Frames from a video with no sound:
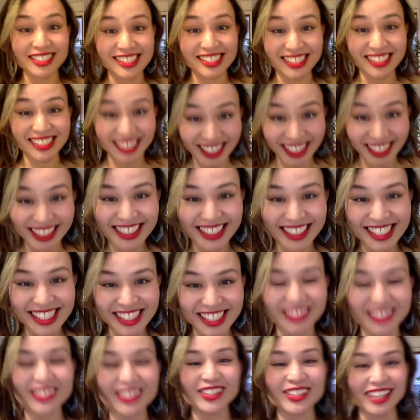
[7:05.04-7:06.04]
knees.
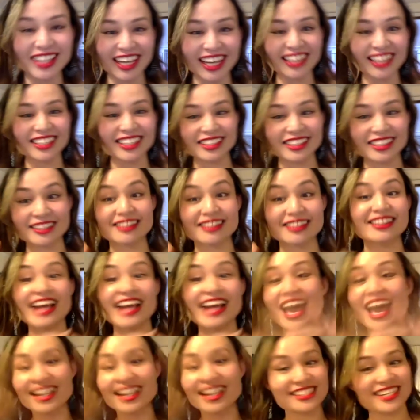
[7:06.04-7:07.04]
You know, like,
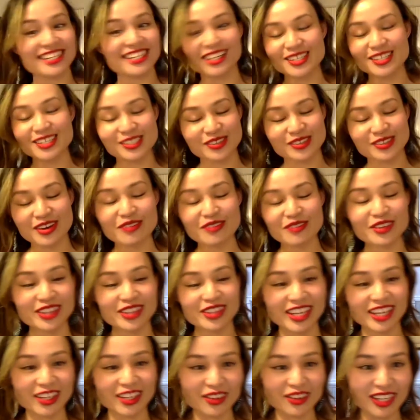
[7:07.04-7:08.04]
that tells you
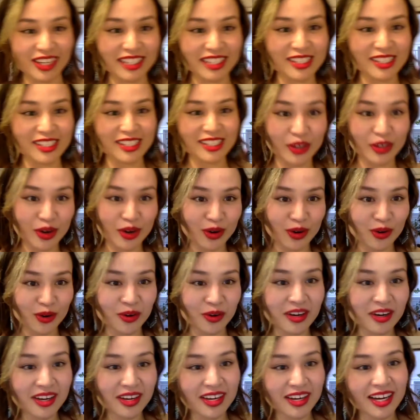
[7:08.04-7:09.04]
everything you need to know
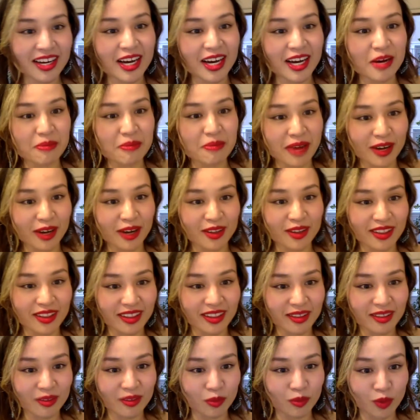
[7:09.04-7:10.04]
about
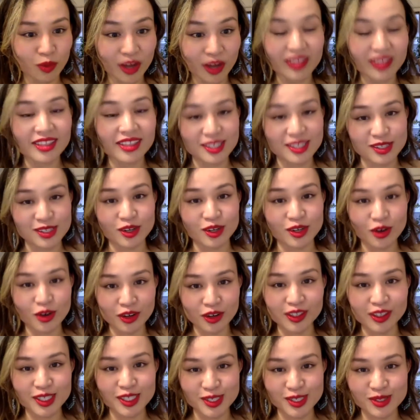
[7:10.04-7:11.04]
what this
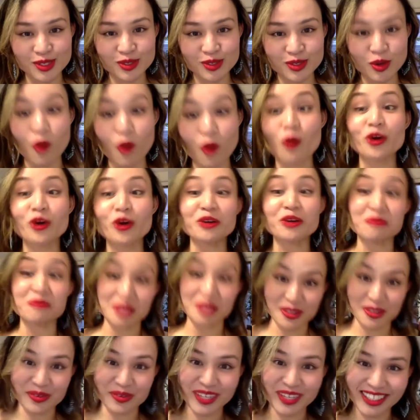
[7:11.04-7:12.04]
girl is torn
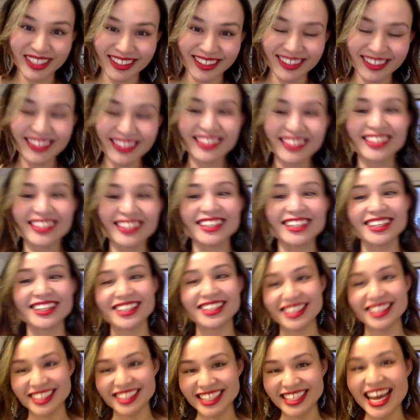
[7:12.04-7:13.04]
between.
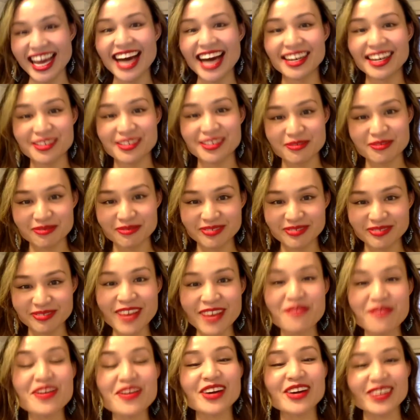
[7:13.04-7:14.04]
Yeah,
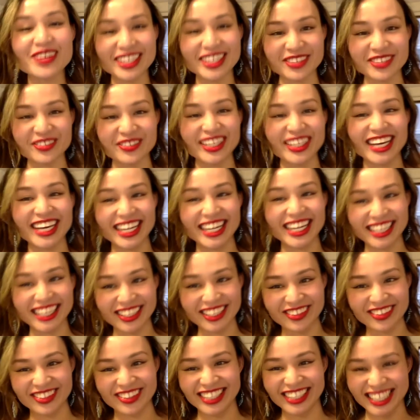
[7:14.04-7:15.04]
figuratively and
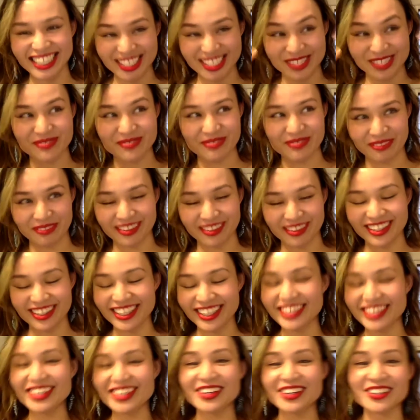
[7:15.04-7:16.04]
literally, just,
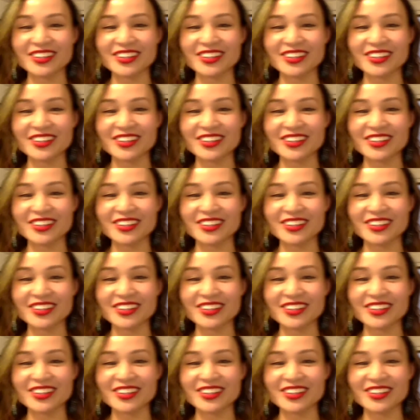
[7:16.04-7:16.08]
you know.